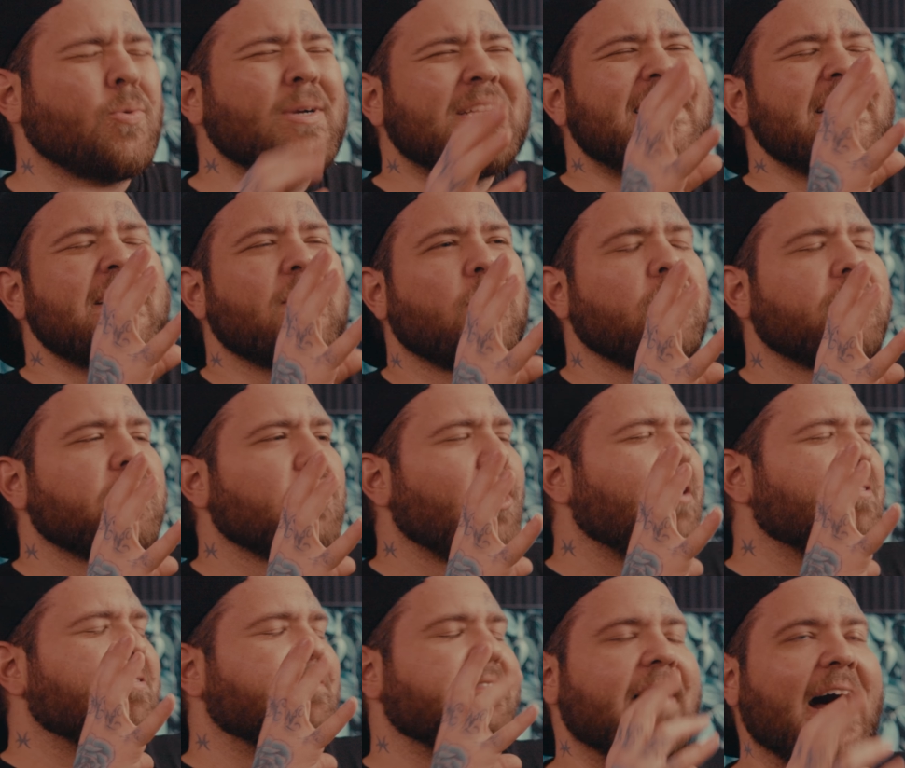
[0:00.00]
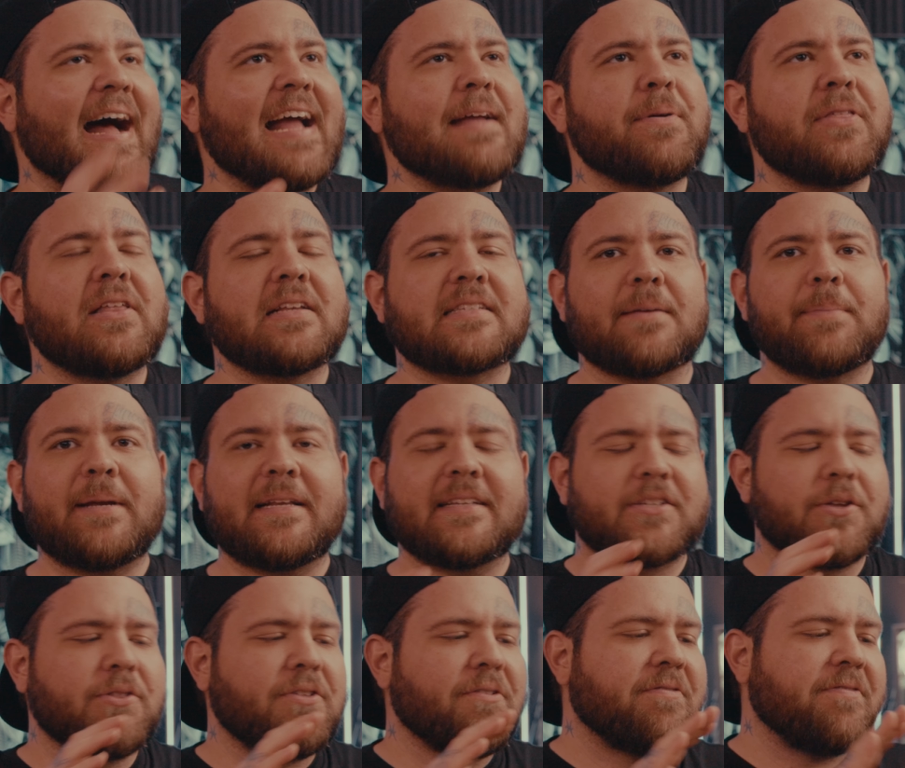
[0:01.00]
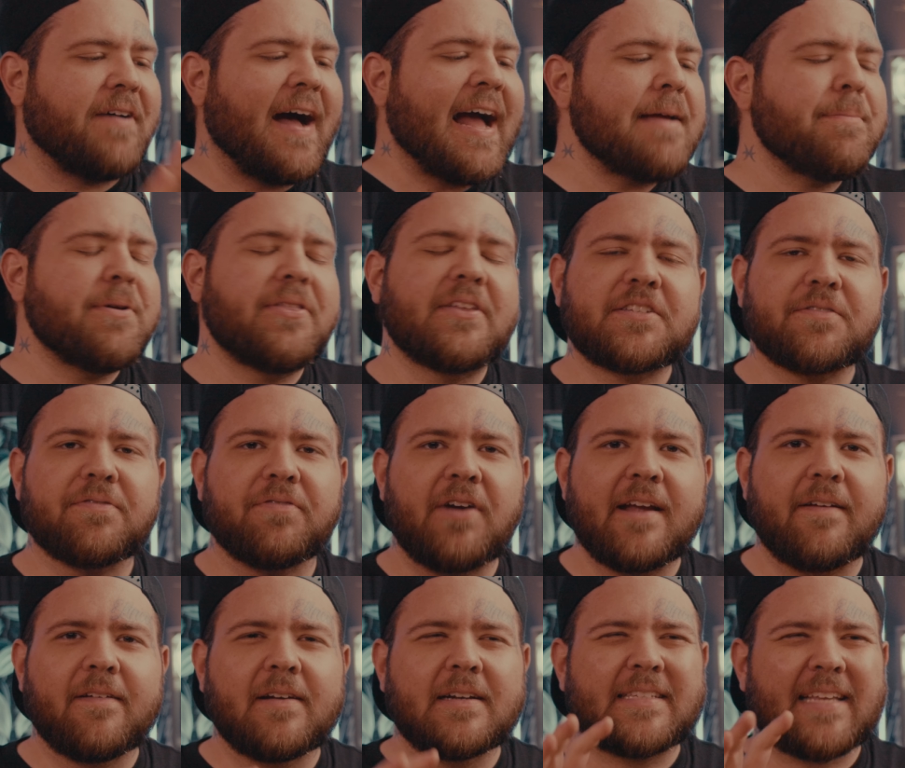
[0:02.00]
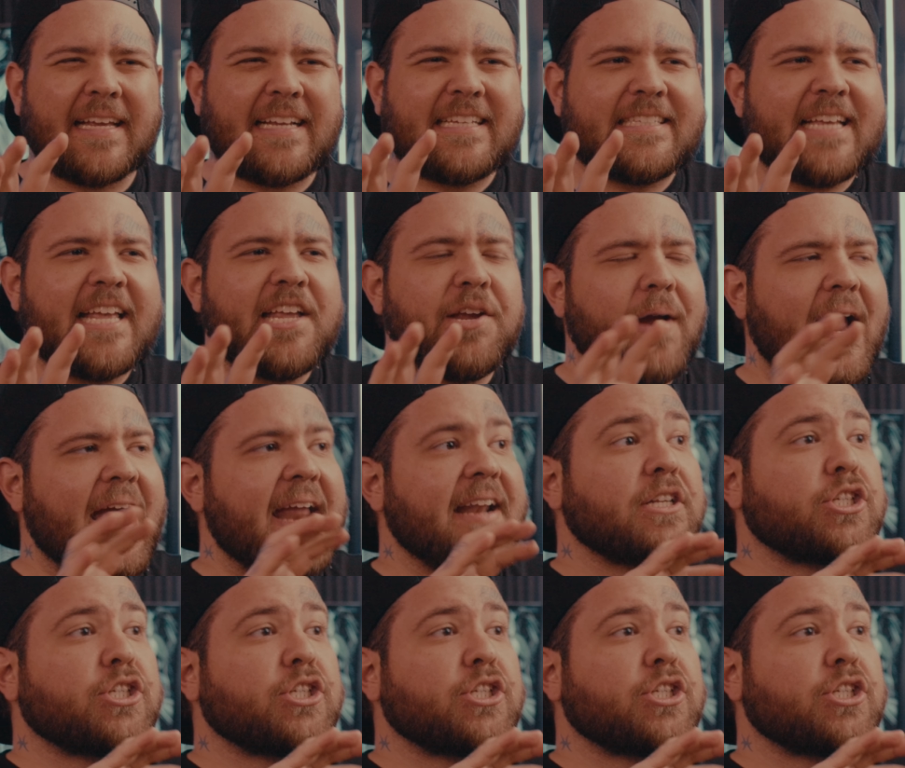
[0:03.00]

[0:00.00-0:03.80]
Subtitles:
what's the overall vibe of this? So the vibe of this fragrance, like say you're at a